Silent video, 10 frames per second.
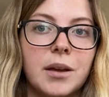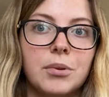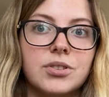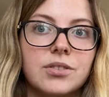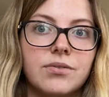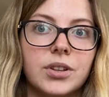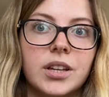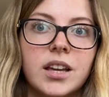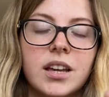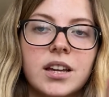able to
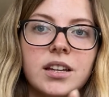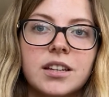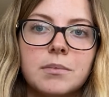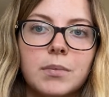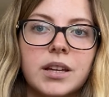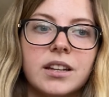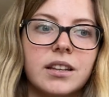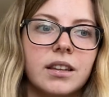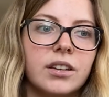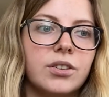fully commit
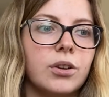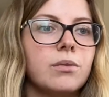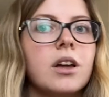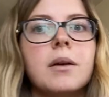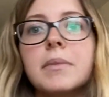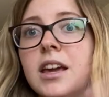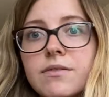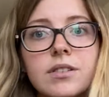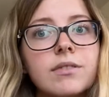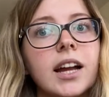and like, you know, pay
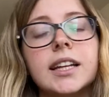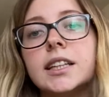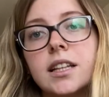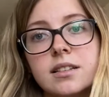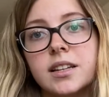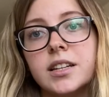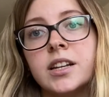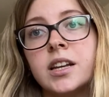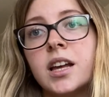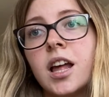for rent in the
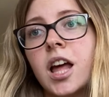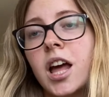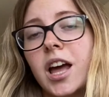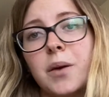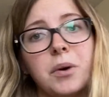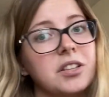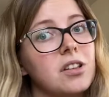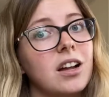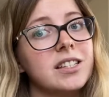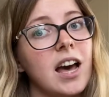city and
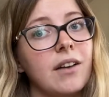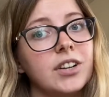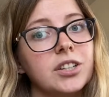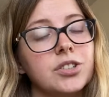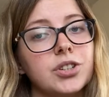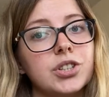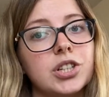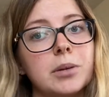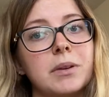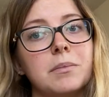whatnot to have an
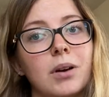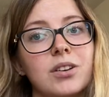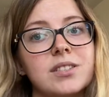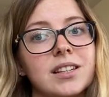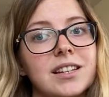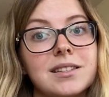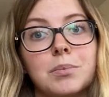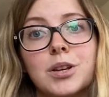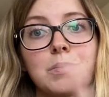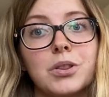internship. And Boston is a
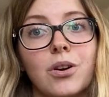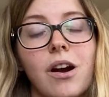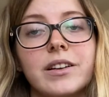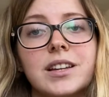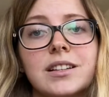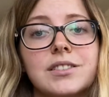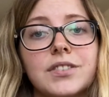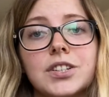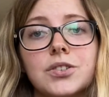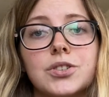place where there are tons of
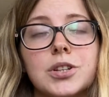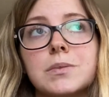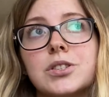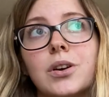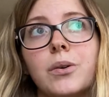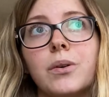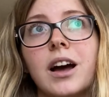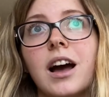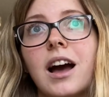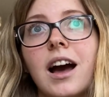internships. So
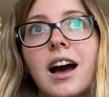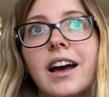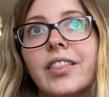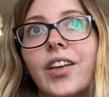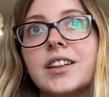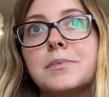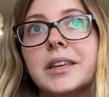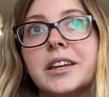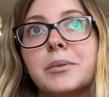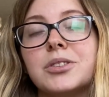I liked
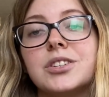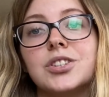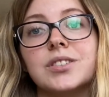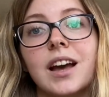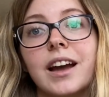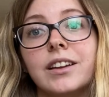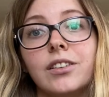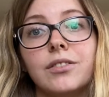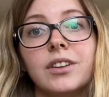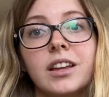being able to just kind
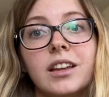of,